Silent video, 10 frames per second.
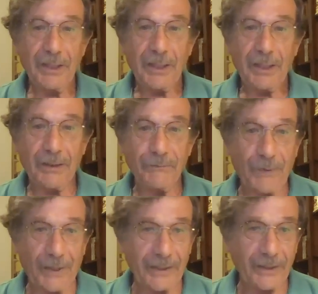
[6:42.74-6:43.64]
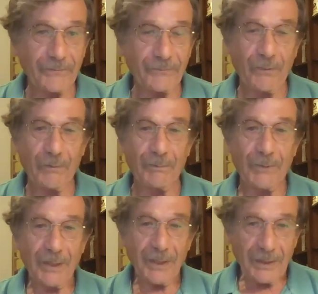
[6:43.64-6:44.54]
running
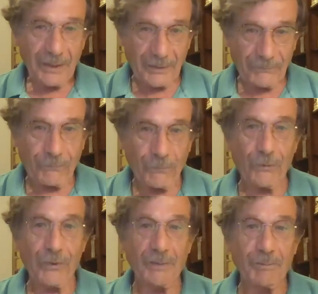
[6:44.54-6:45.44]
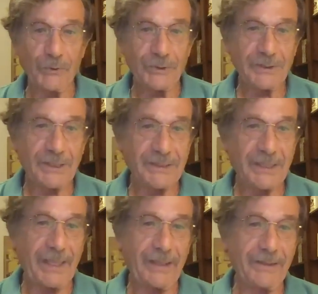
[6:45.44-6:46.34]
from 4 hypotheses,
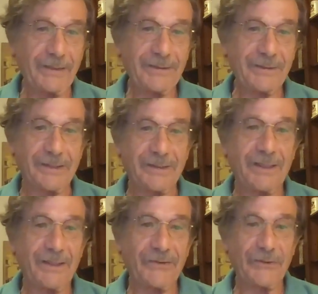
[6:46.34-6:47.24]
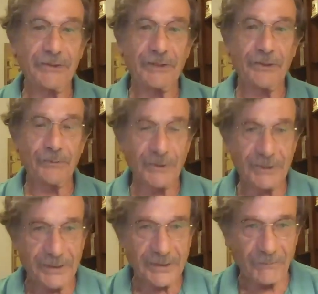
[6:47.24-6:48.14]
8, 16, 32, and
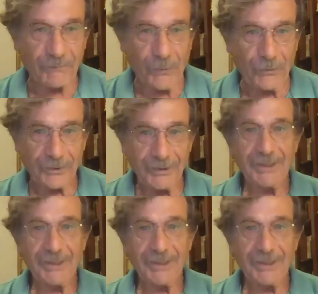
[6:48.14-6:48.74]
64.